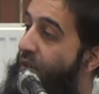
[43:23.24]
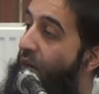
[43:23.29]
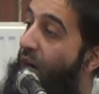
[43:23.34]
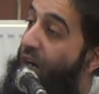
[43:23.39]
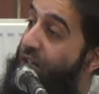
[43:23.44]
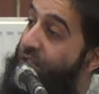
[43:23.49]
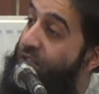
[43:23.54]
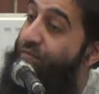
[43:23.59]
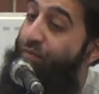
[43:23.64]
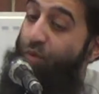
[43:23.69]

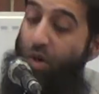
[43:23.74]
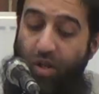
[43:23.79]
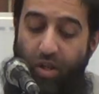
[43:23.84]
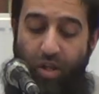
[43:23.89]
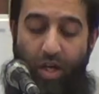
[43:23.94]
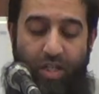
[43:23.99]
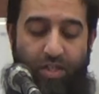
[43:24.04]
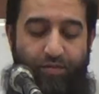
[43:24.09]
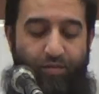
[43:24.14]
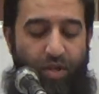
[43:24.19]
Ask for
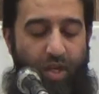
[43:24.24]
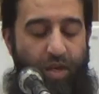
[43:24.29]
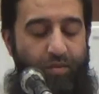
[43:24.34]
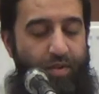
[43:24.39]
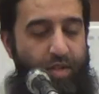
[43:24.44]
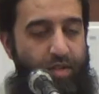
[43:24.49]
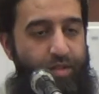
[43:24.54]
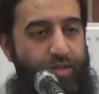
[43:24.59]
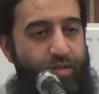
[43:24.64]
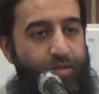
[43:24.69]
Allah's
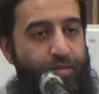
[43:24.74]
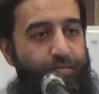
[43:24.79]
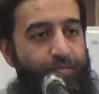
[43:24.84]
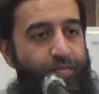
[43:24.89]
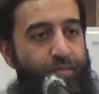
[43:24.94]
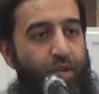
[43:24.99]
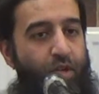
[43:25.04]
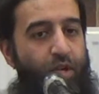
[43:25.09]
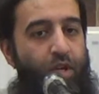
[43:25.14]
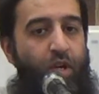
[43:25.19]

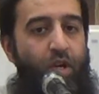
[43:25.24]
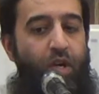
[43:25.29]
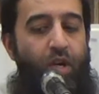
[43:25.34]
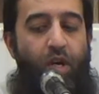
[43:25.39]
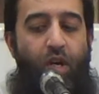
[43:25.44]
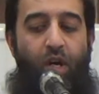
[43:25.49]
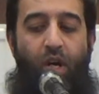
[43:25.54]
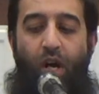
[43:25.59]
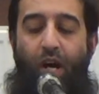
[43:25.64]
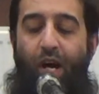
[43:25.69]
forgiveness.